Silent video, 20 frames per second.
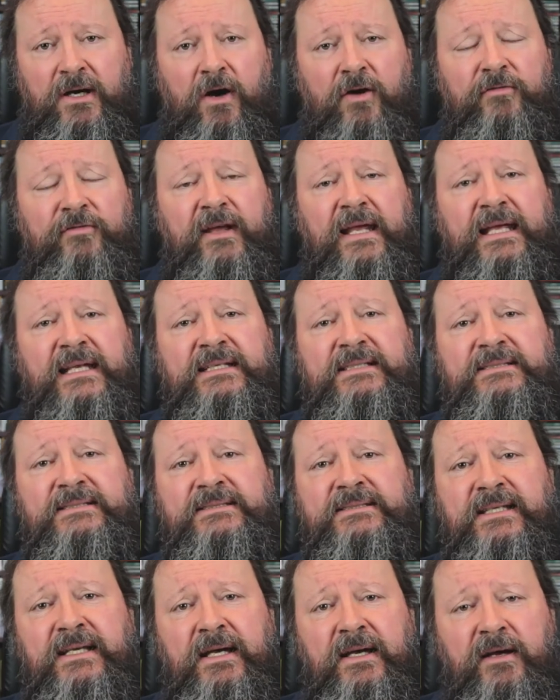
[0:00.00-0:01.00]
of
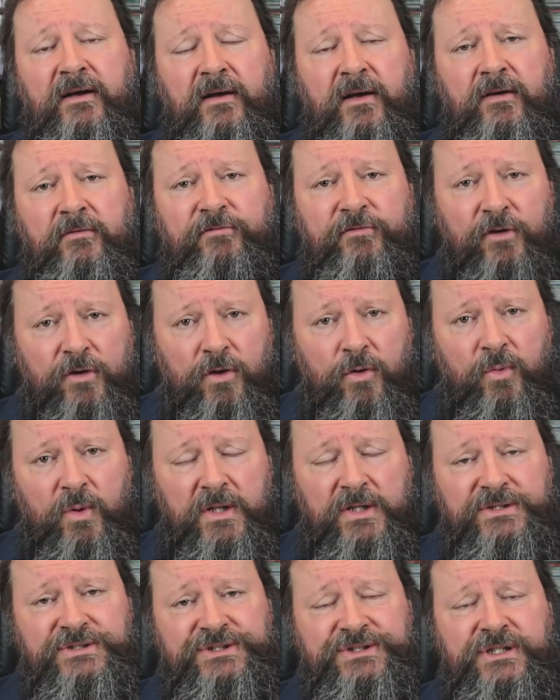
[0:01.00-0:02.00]
his
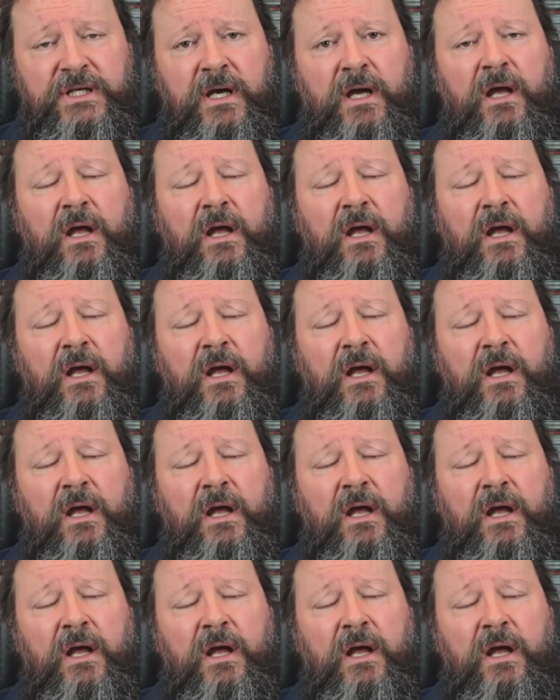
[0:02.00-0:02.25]
followers,